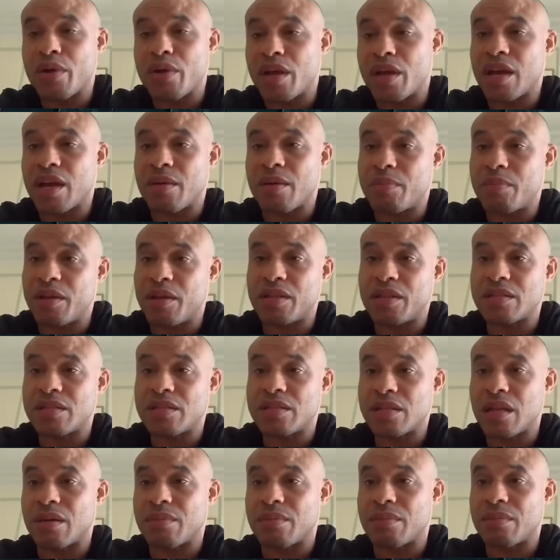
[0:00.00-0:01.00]
how he gonna
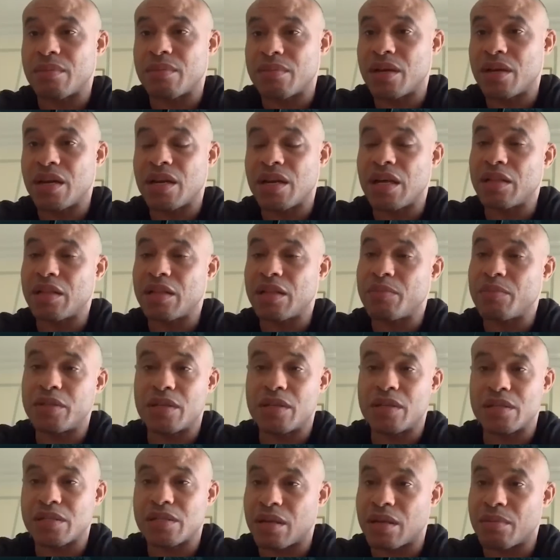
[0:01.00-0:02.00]
beat Islam? He
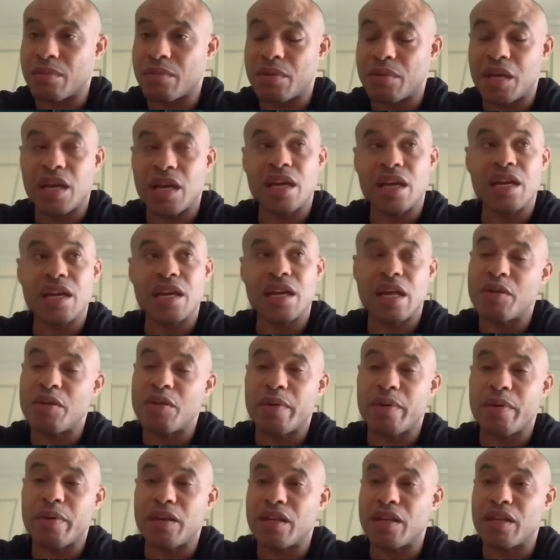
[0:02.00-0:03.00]
cannot beat Islam. He
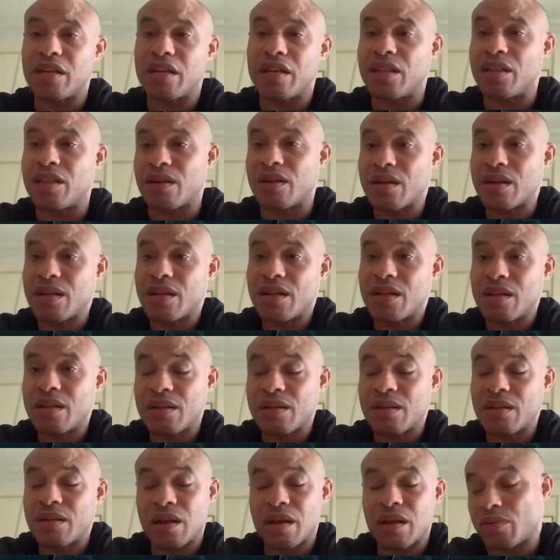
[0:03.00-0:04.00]
cannot beat Beneil either.
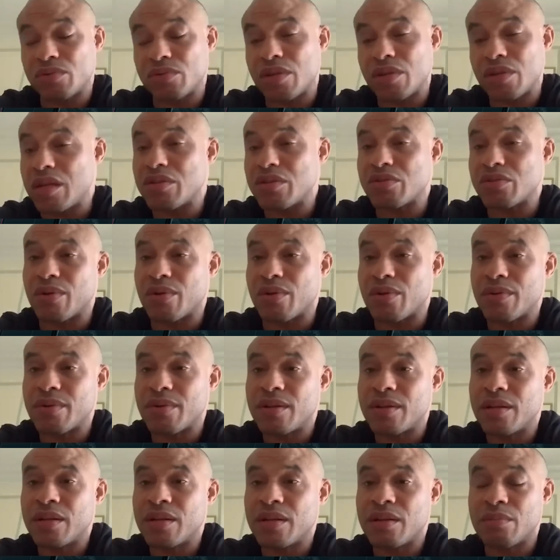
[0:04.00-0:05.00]
I don't think
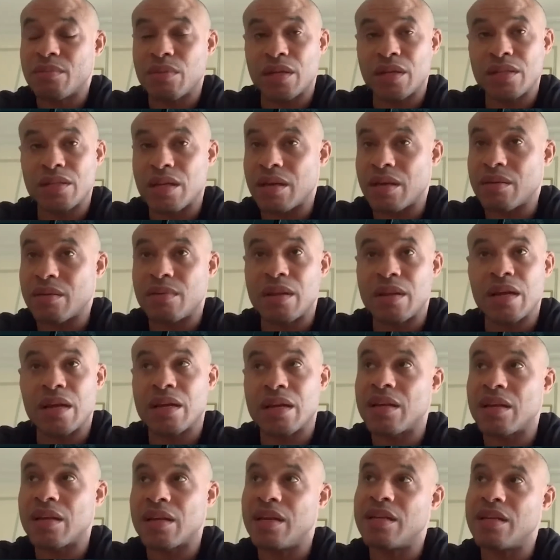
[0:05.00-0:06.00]
so. But uh,
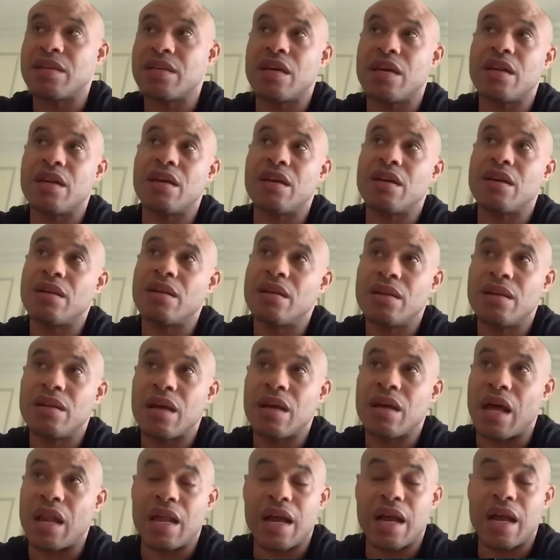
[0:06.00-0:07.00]
like he's gonna,
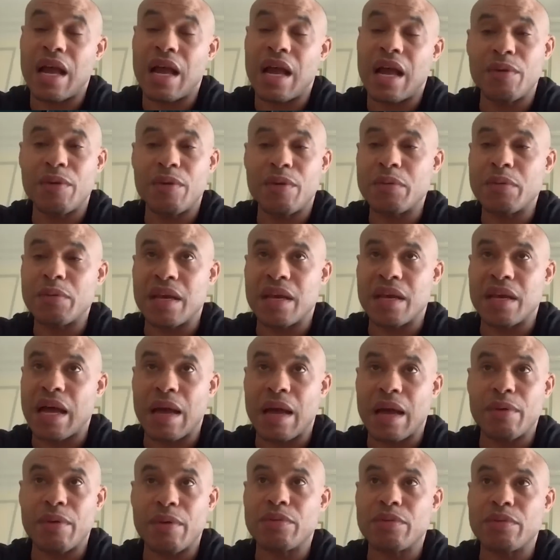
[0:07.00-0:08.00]
like Habib
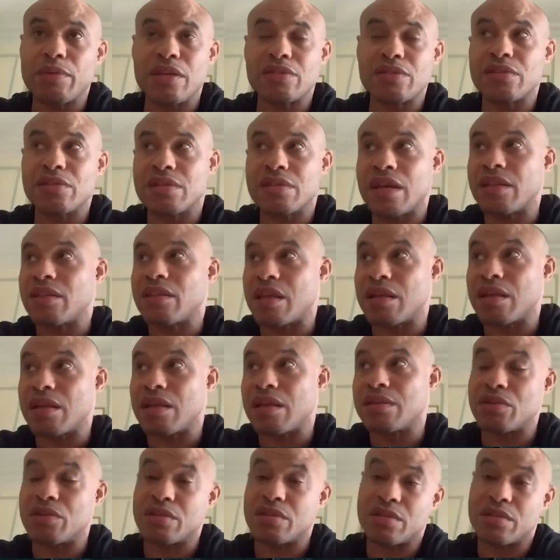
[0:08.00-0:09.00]
said, Habib doesn't
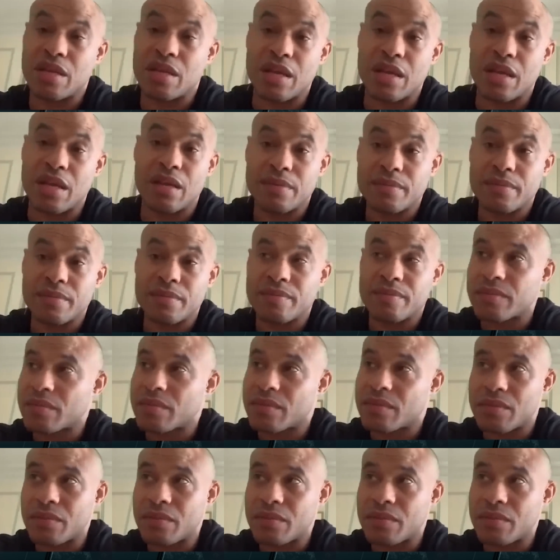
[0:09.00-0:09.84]
say things to say.